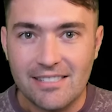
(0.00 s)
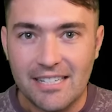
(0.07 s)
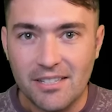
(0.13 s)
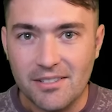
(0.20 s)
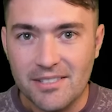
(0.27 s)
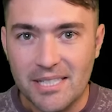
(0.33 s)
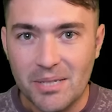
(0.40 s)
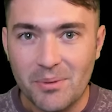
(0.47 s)

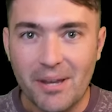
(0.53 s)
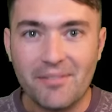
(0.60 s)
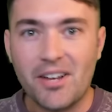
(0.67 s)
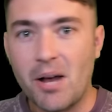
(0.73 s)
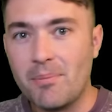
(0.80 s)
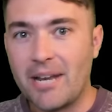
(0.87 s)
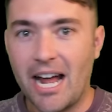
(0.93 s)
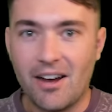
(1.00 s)
DLC wave
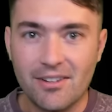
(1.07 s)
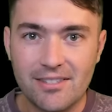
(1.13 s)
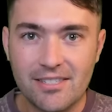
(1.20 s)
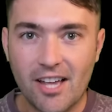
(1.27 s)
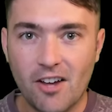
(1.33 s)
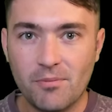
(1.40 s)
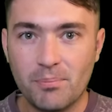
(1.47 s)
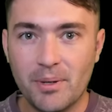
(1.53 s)
coming out and
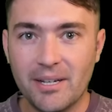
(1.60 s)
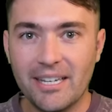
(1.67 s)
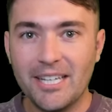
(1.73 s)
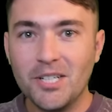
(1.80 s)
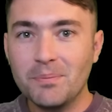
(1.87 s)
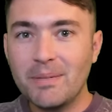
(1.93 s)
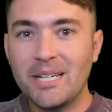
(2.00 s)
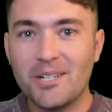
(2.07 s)
stuff, but
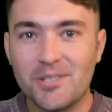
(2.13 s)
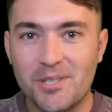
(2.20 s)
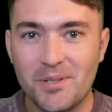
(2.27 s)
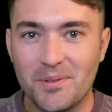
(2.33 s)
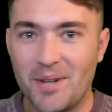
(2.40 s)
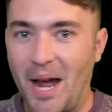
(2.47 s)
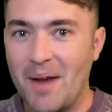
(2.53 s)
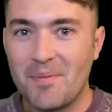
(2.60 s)
it'll be here
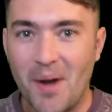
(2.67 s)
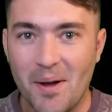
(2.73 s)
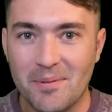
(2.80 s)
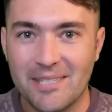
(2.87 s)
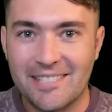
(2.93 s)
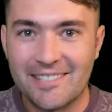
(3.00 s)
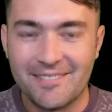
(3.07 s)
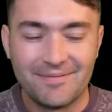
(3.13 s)
soon, I promise.